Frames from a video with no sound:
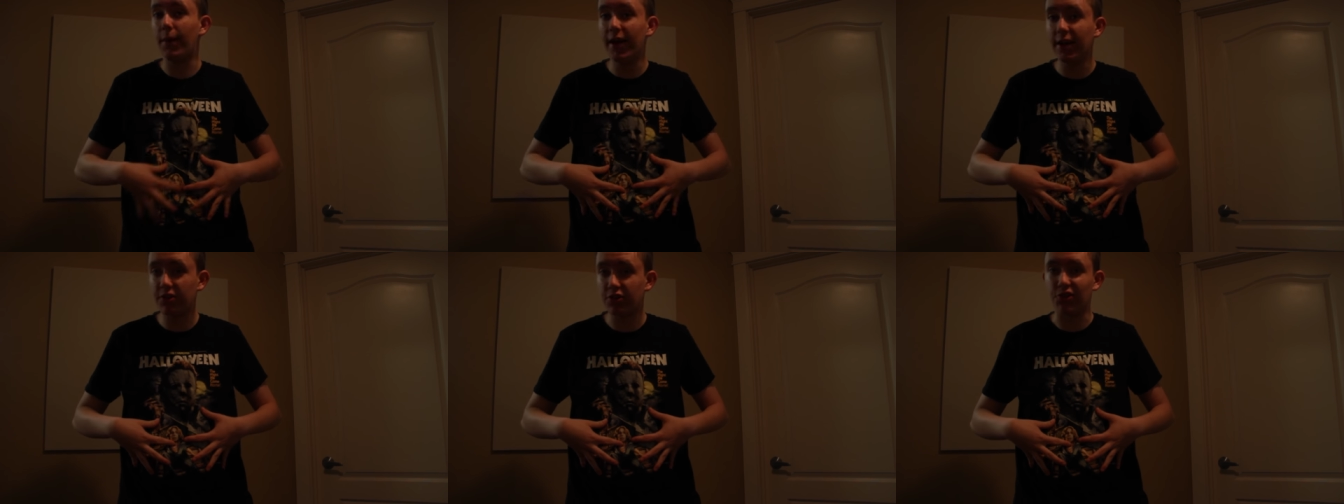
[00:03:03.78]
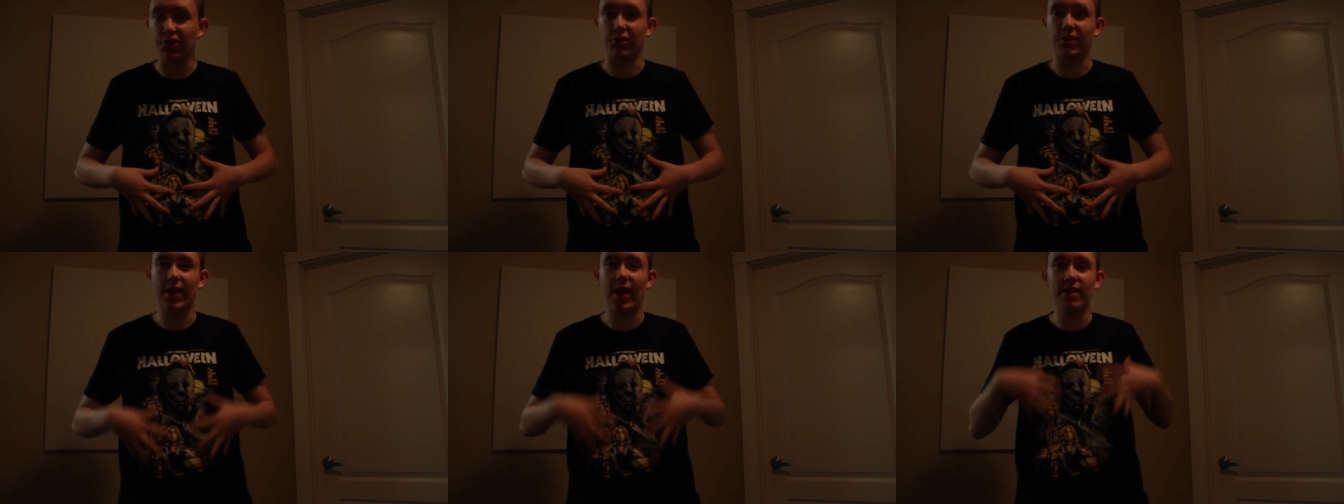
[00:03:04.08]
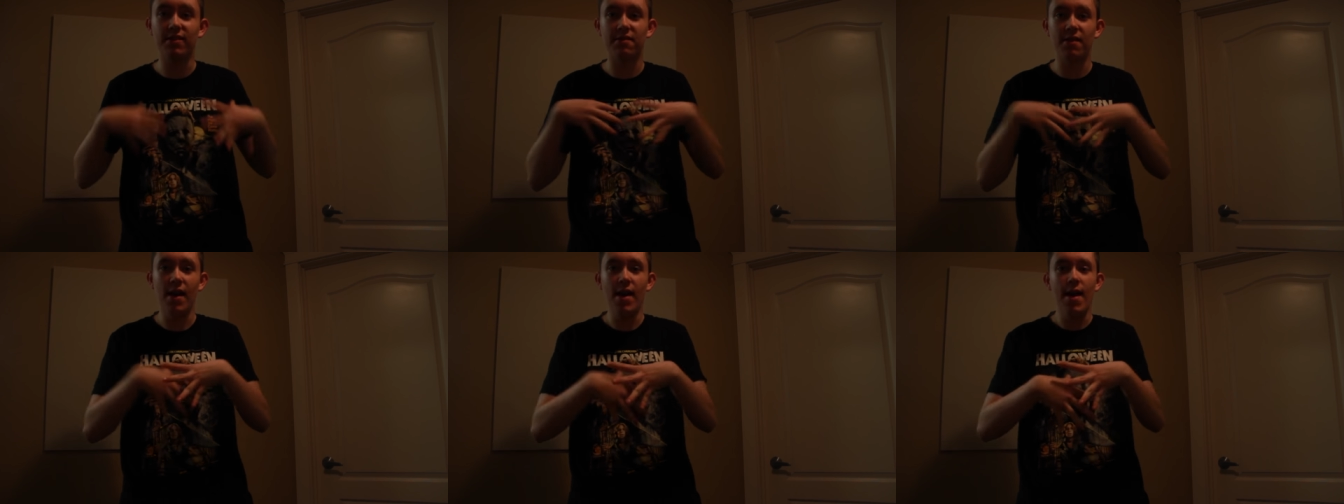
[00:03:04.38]
the picture.
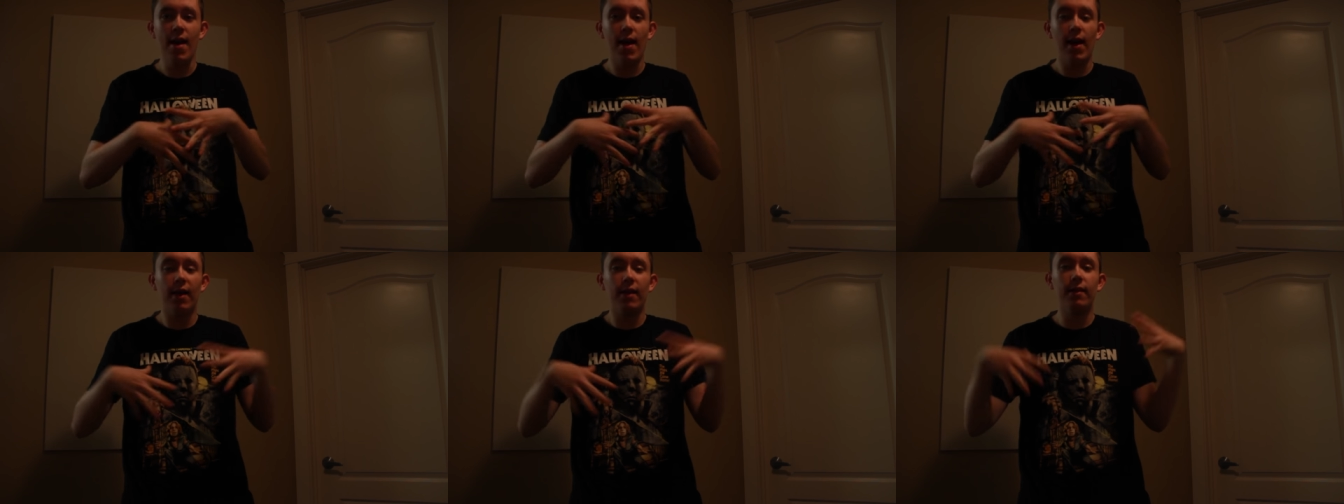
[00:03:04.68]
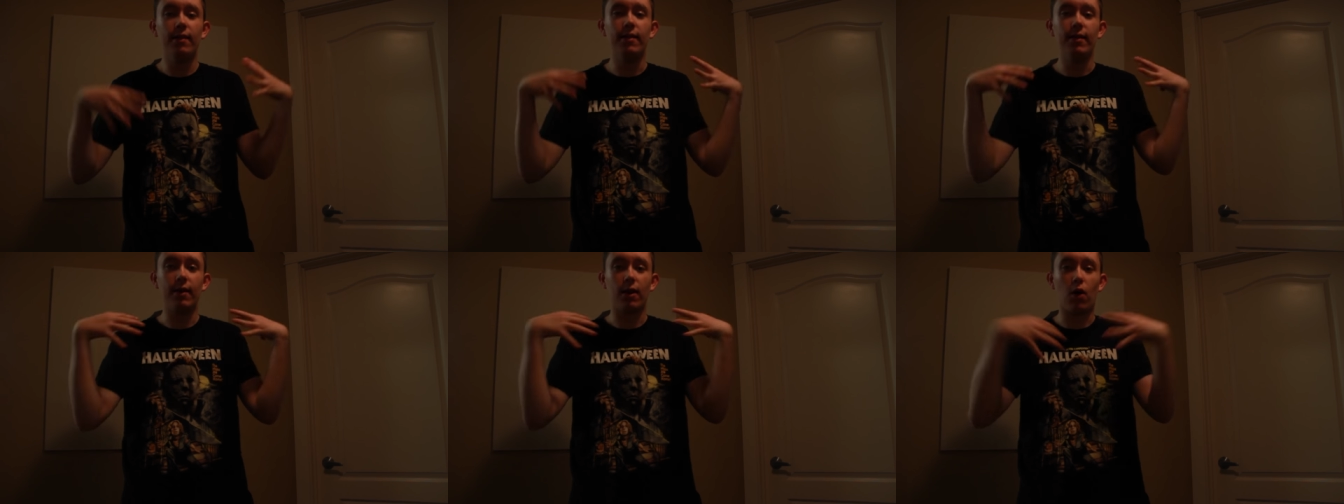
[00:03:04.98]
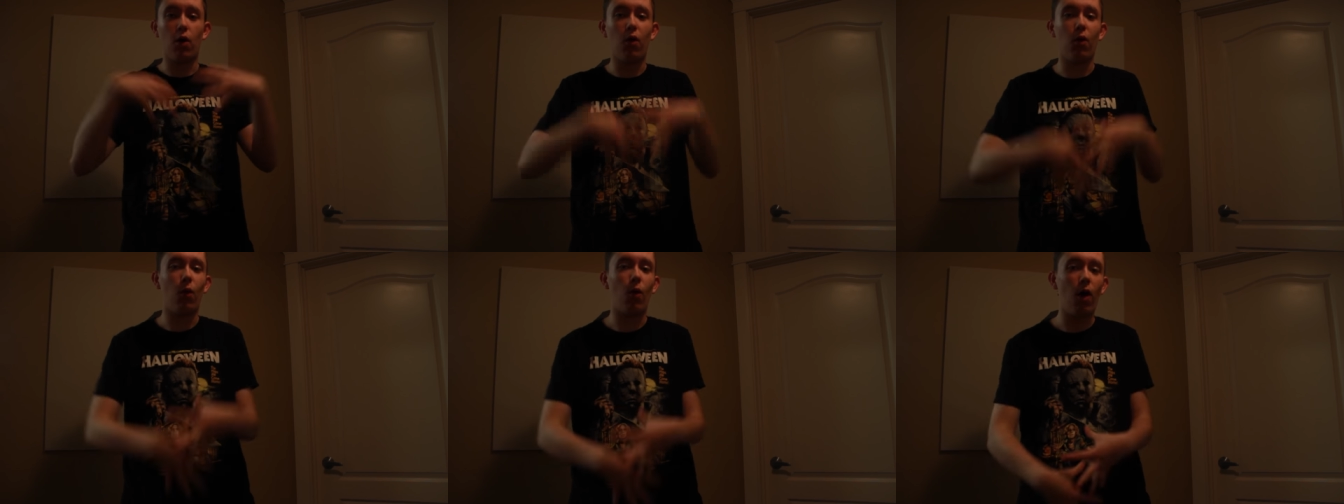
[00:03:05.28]
That's the
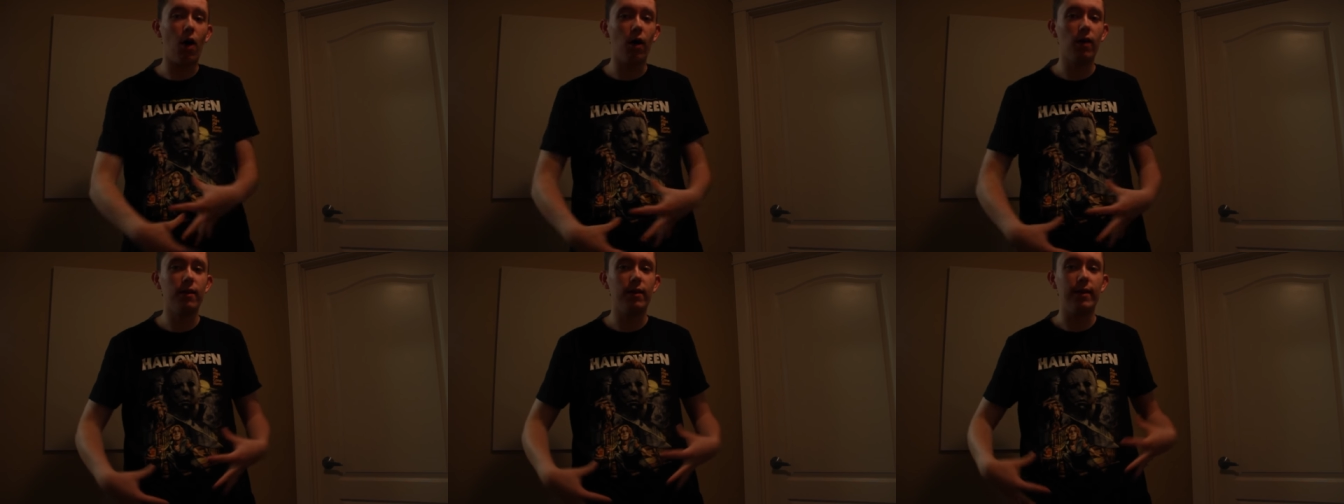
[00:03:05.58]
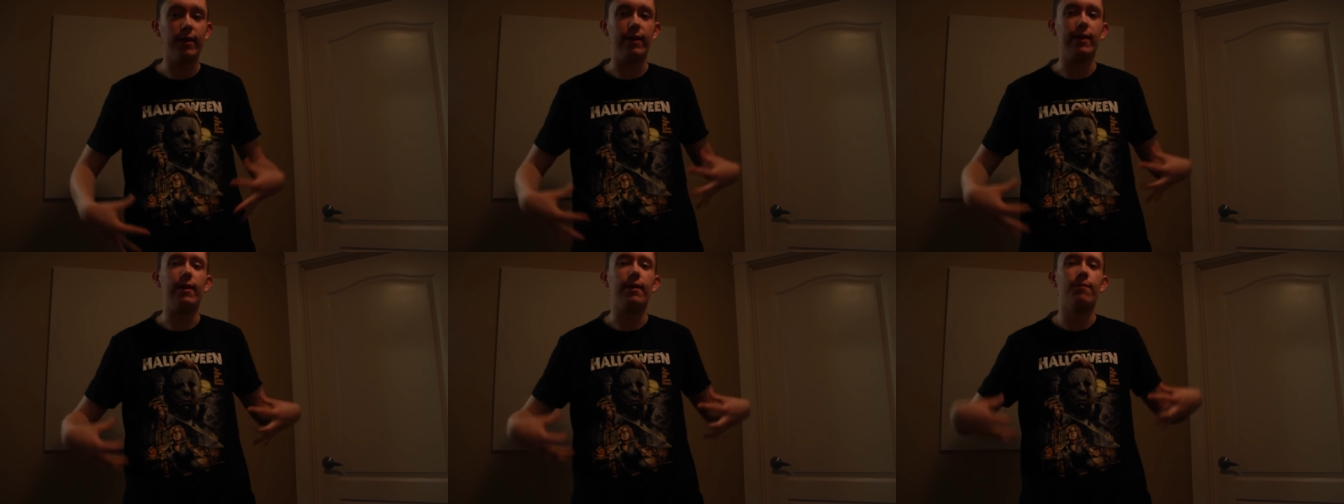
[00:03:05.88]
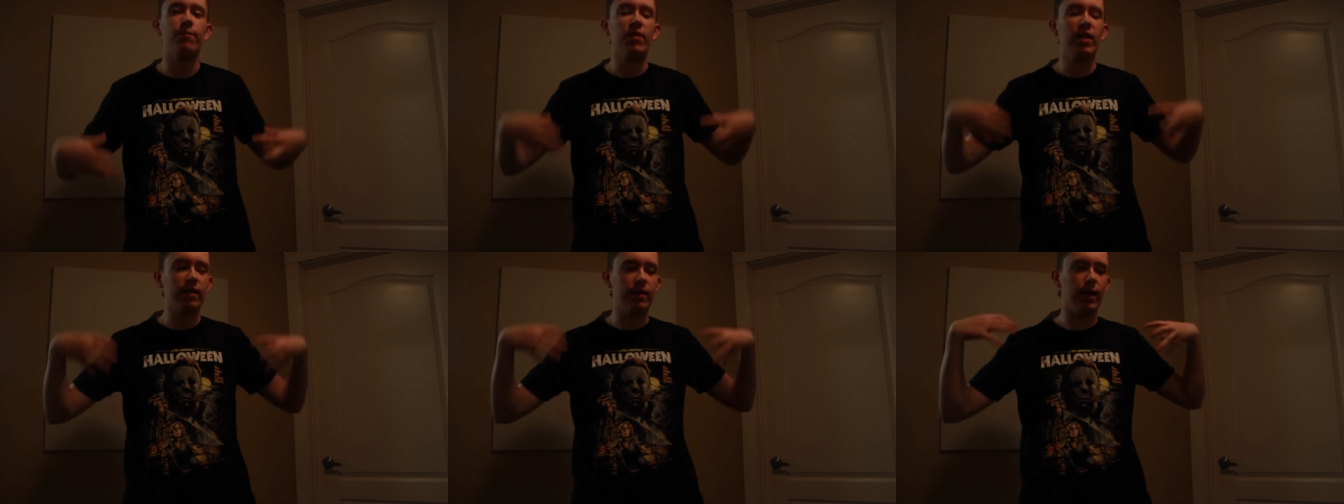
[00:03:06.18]
quality
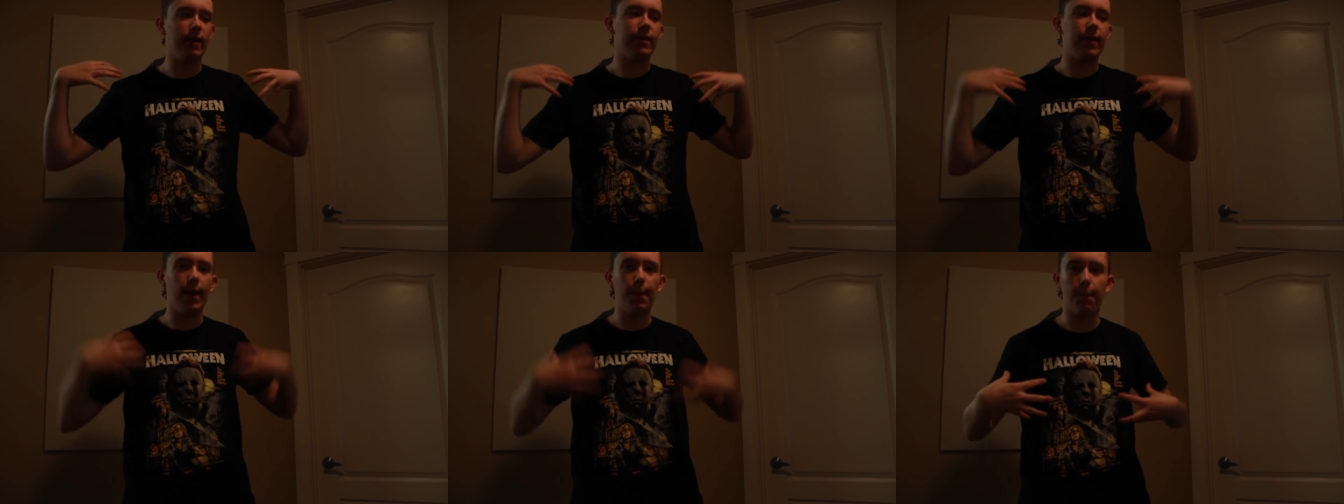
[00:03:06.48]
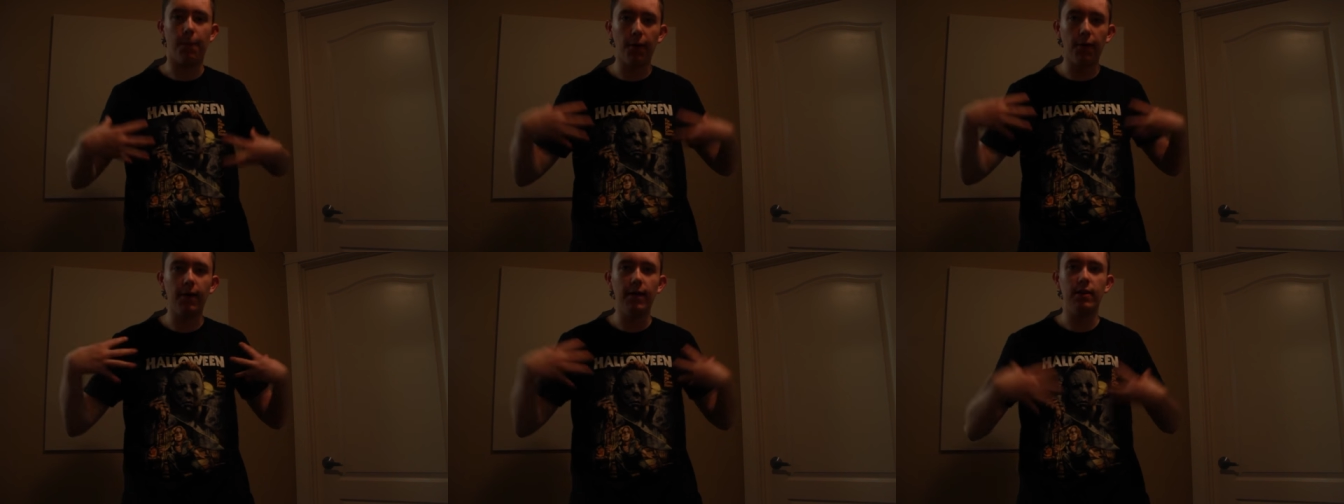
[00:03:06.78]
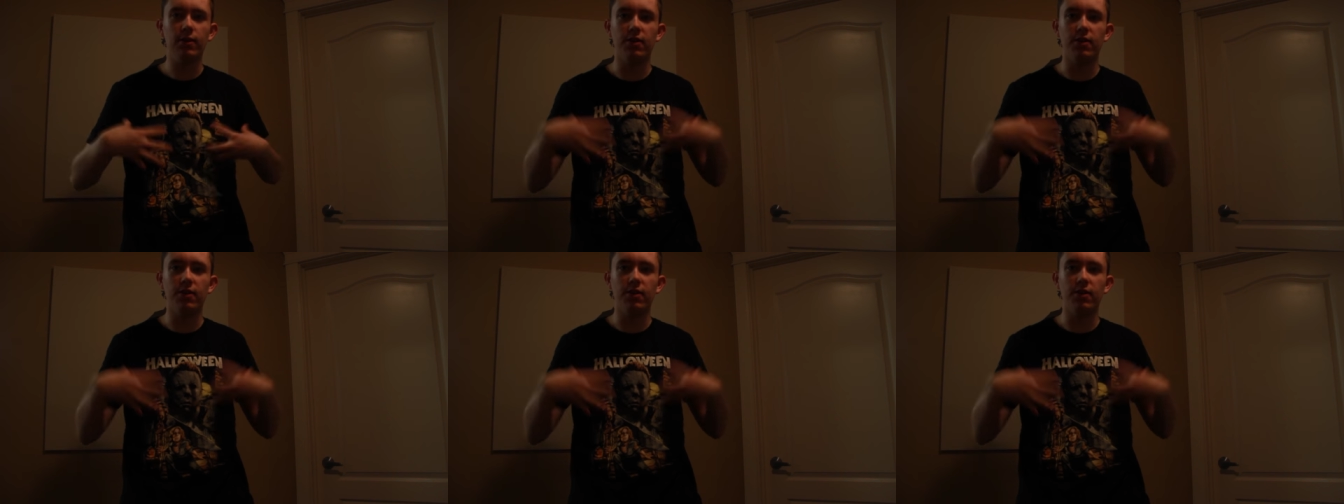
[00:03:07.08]
that they put